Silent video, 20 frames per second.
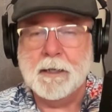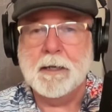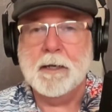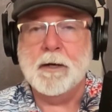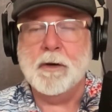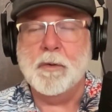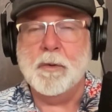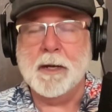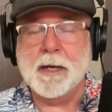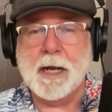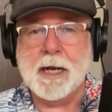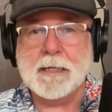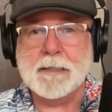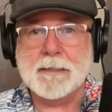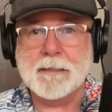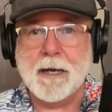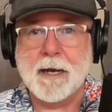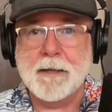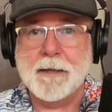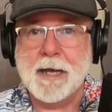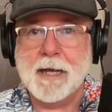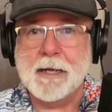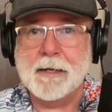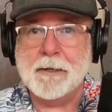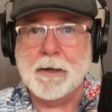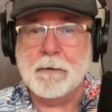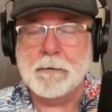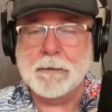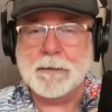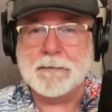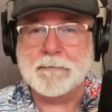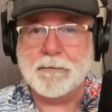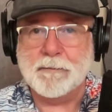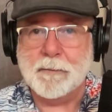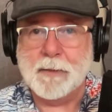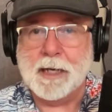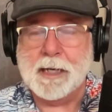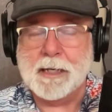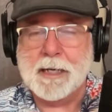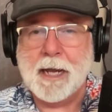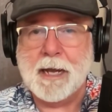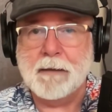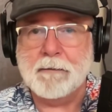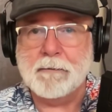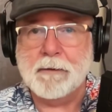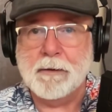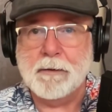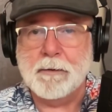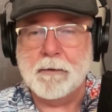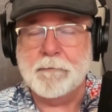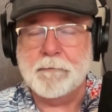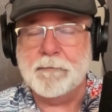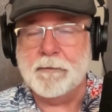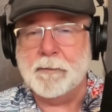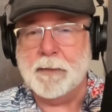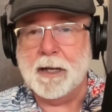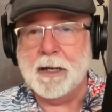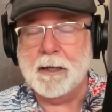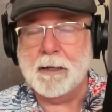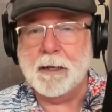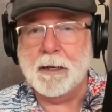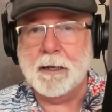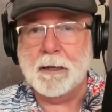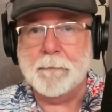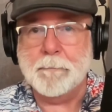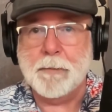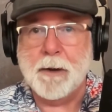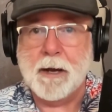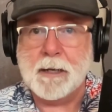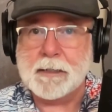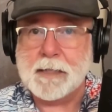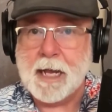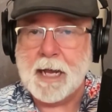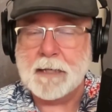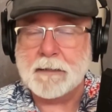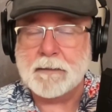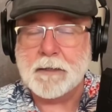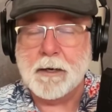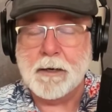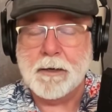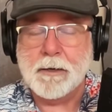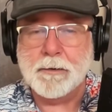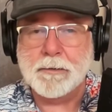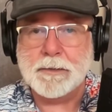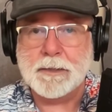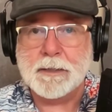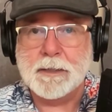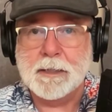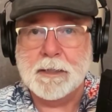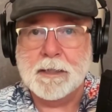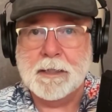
When I saw that notice from my download or from my podcast host,